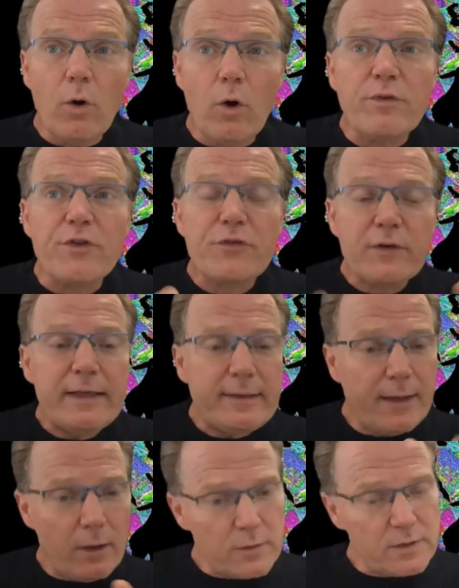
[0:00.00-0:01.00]
over
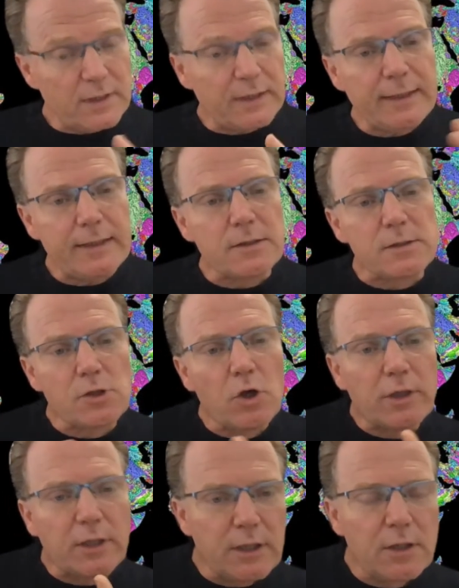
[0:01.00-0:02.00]
3,000 years,
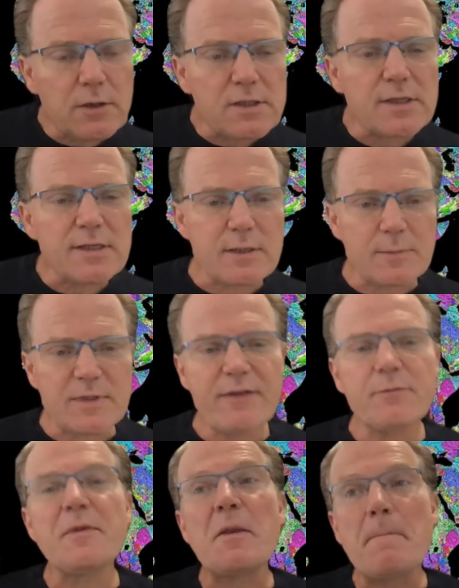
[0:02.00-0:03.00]
certain ecosystems
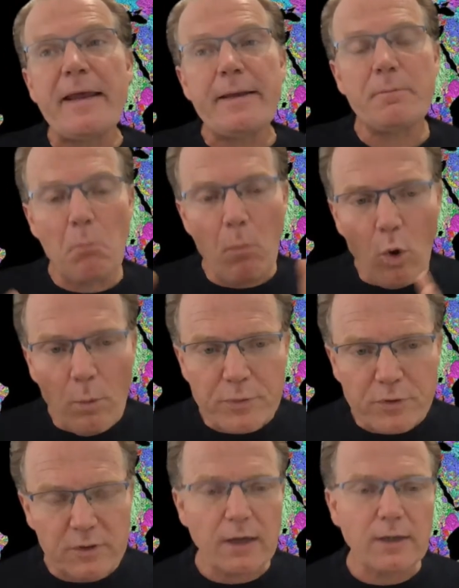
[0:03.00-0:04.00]
have been made more
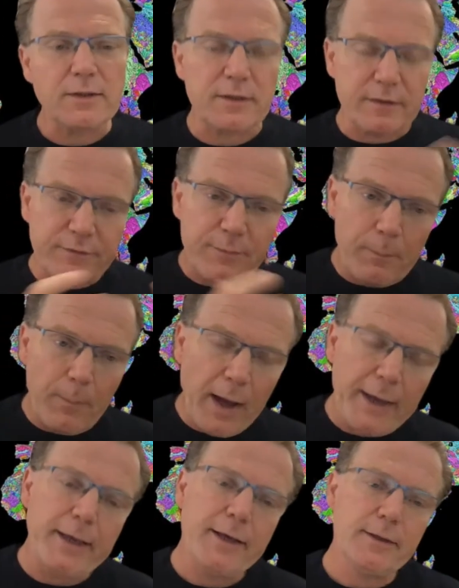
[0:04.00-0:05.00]
productive
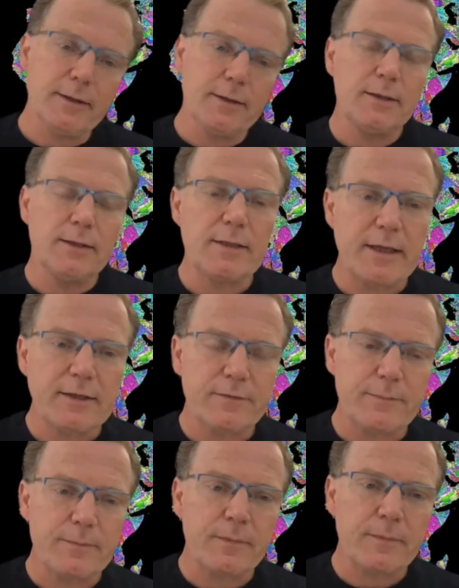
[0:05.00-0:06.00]
by the
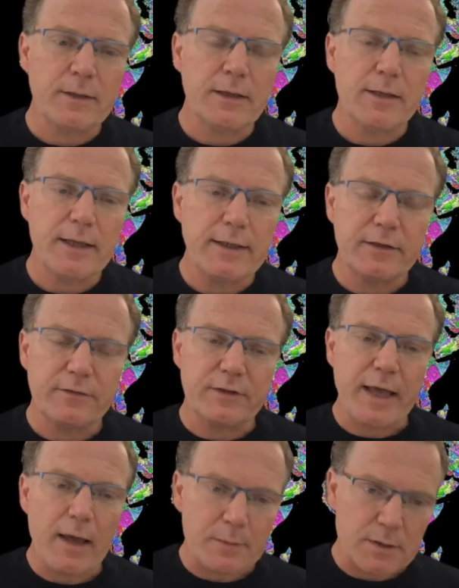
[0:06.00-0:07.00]
native
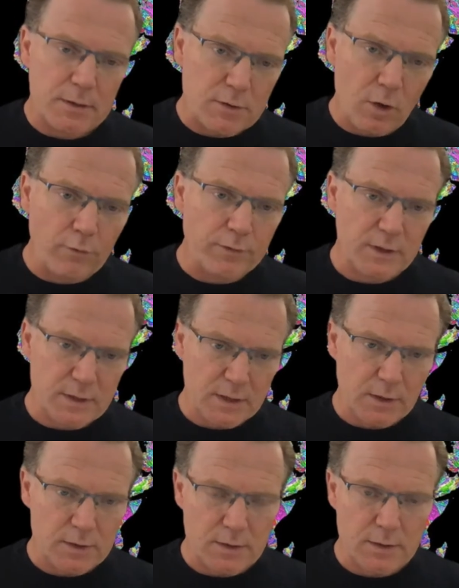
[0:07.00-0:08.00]
inhabitants of these
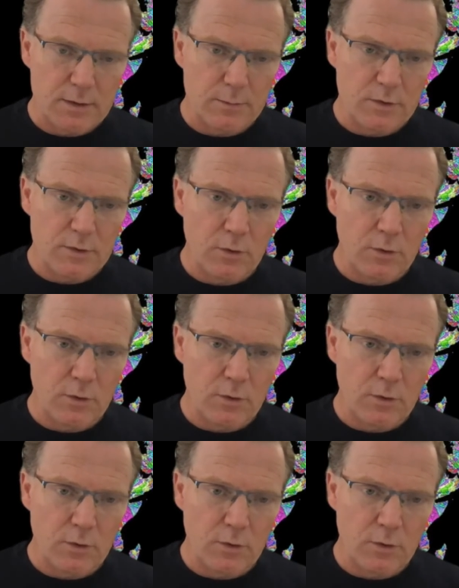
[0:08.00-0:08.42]
ecosystems.